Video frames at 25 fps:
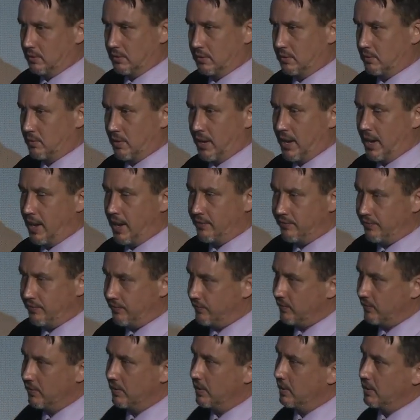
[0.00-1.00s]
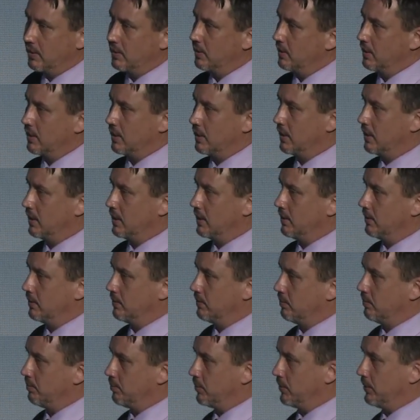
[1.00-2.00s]
Graf
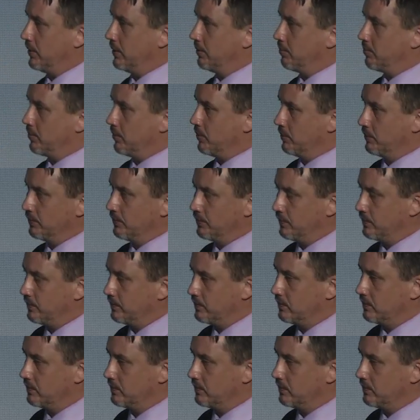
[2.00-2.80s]
burden of proof